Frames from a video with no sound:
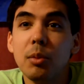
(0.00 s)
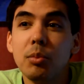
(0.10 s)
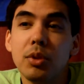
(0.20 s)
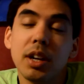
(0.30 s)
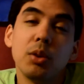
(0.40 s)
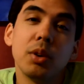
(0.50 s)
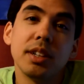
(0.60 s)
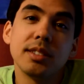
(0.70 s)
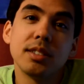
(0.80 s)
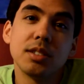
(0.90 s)
bring
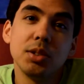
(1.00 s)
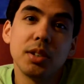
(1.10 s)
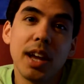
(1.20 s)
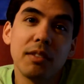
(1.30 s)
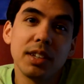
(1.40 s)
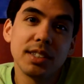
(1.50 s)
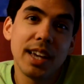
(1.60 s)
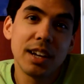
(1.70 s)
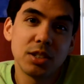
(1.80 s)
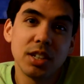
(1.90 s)
coins so you can have the
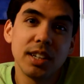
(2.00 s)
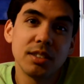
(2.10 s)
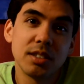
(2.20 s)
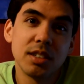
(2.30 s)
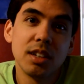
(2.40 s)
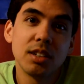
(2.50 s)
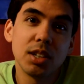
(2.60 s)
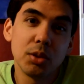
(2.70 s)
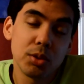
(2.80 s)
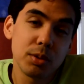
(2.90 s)
exact change to
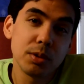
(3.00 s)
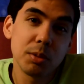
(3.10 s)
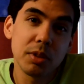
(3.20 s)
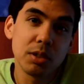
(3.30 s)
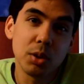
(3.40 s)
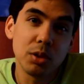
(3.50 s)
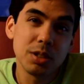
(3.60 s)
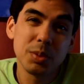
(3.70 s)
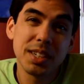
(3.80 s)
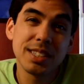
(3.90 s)
go through some of the tolls,
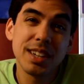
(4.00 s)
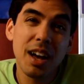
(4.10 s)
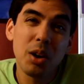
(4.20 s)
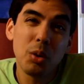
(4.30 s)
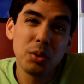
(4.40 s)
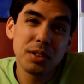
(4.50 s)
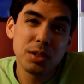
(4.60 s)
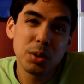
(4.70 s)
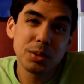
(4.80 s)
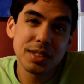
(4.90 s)
because not all of the
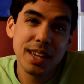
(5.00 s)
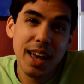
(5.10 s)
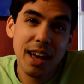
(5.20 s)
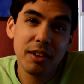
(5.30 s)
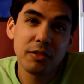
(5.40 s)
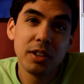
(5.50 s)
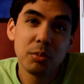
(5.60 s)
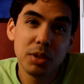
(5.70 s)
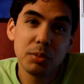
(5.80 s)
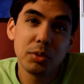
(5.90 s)
tolls have
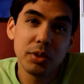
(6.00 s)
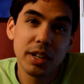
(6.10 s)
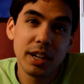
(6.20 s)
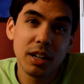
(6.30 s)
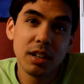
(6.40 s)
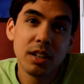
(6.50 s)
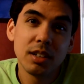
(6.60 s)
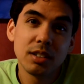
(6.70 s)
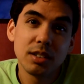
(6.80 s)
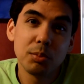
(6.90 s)
people there
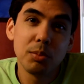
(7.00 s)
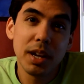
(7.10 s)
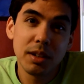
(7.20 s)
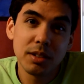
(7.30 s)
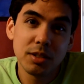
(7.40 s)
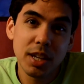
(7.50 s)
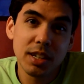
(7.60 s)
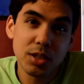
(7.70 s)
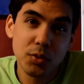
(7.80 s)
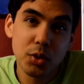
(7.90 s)
to make
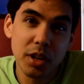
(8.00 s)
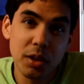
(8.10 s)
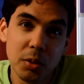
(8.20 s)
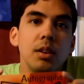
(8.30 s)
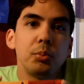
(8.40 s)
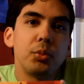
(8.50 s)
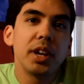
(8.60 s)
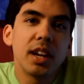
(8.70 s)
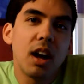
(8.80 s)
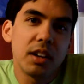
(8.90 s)
change for you. Bring
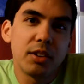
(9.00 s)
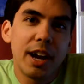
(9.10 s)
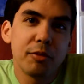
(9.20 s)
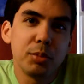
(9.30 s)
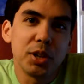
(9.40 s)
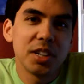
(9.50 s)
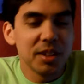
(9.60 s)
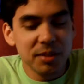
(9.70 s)
an autograph book.